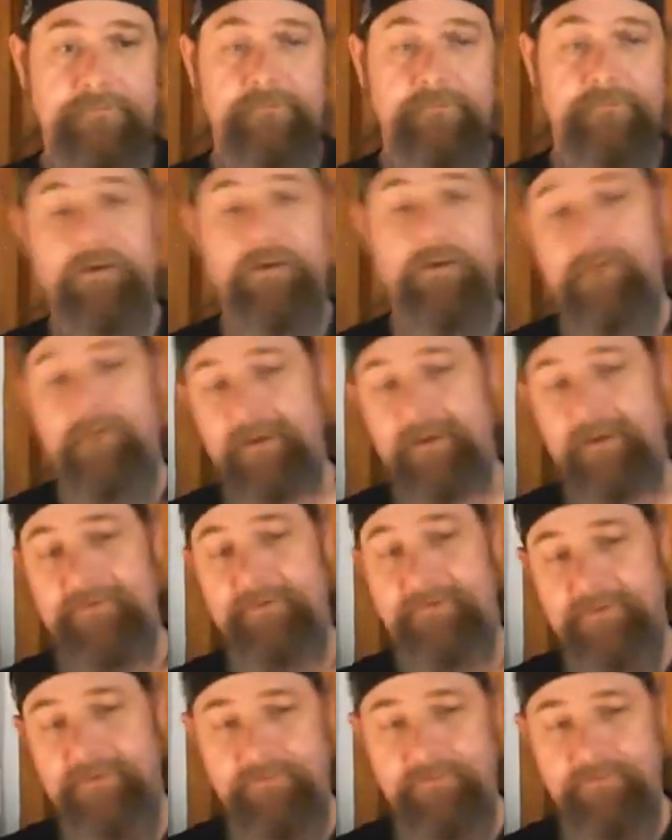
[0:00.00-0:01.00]
well, I
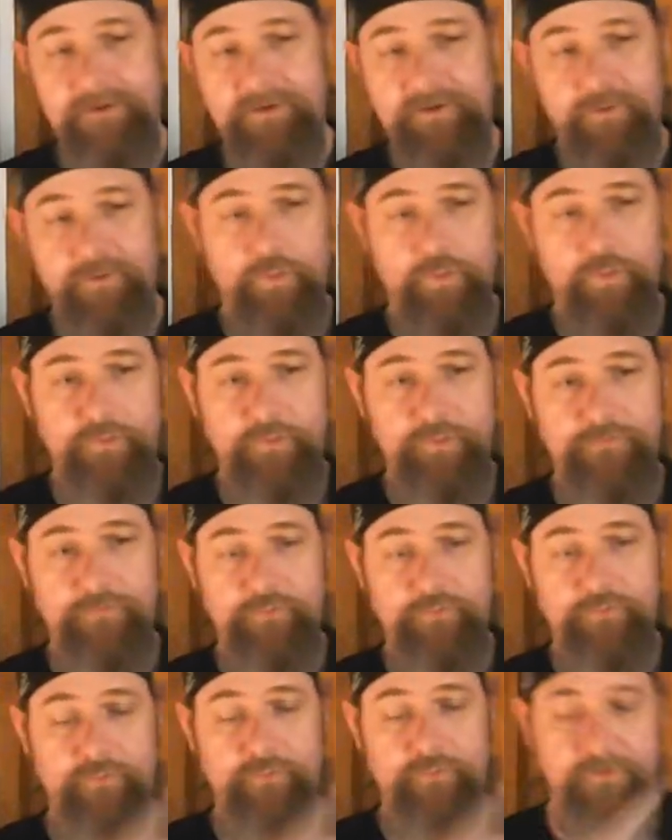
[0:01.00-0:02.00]
guess it could mean you're
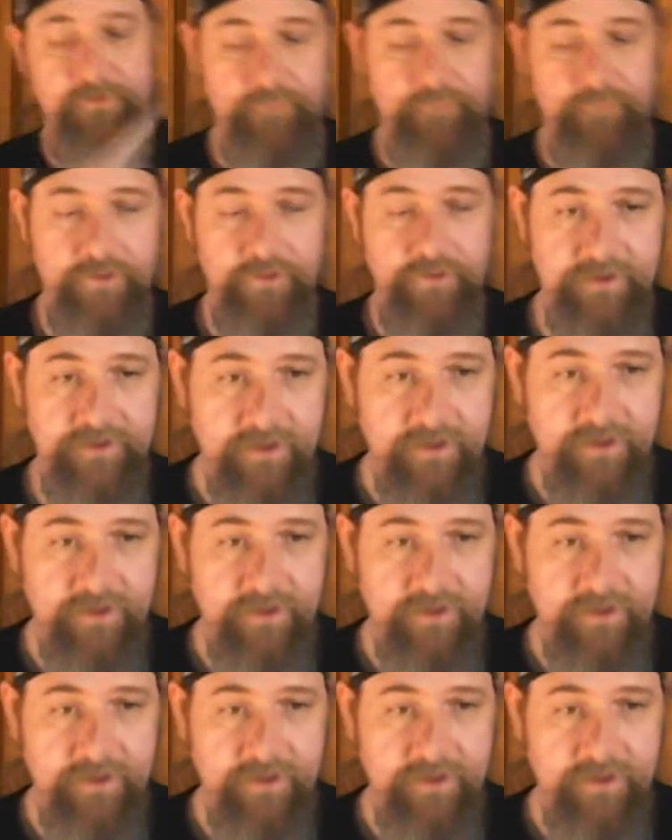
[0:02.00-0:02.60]
Lucifer, but really,